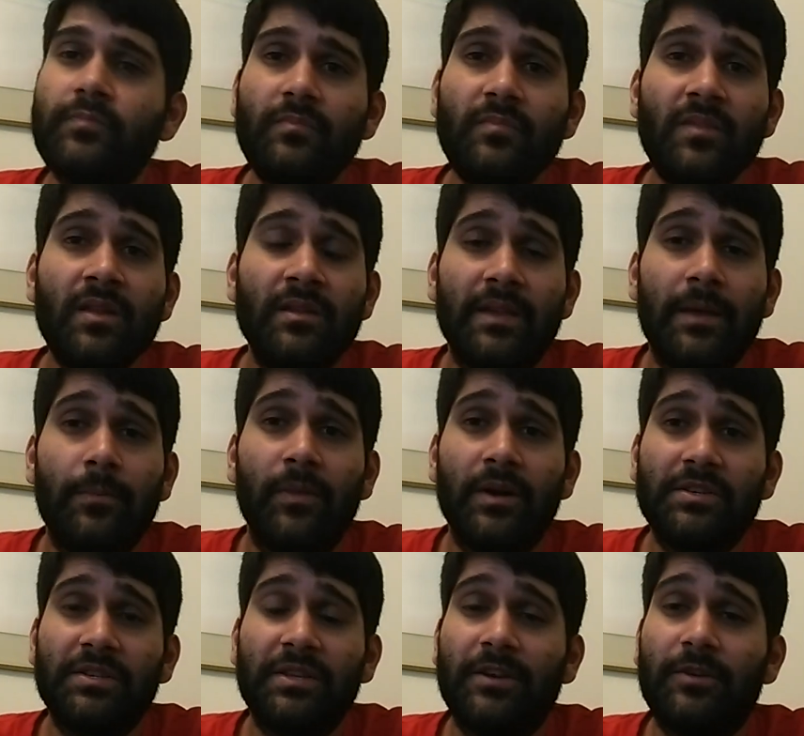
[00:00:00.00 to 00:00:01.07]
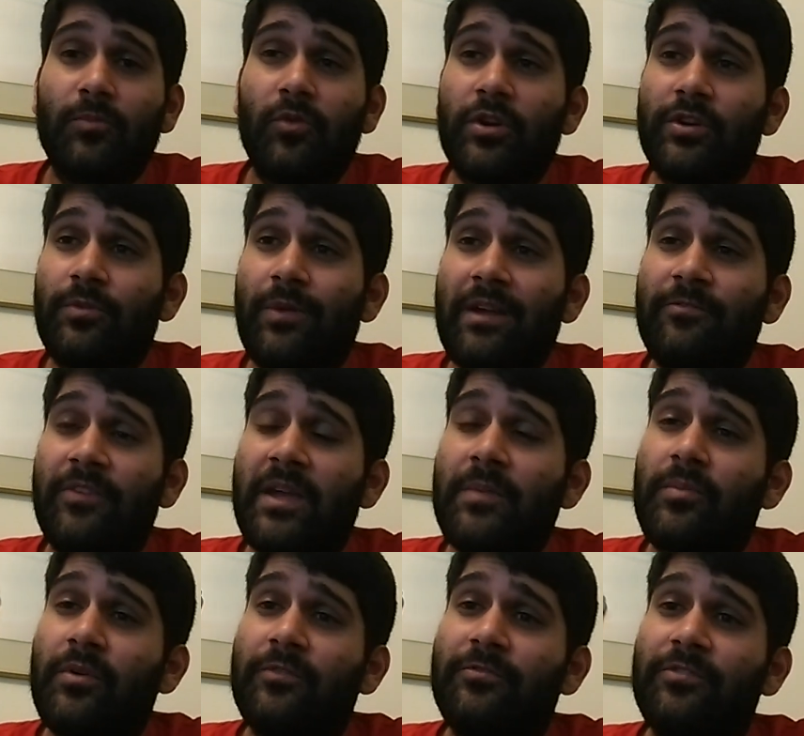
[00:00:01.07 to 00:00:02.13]
You get much thicker, more direct vapor
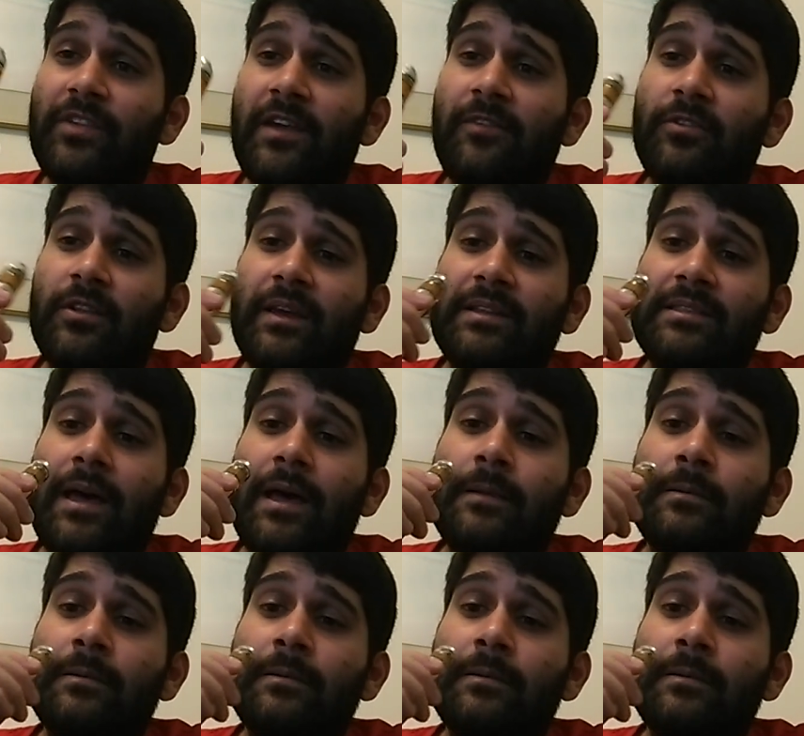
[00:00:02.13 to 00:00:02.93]
and flavor like that.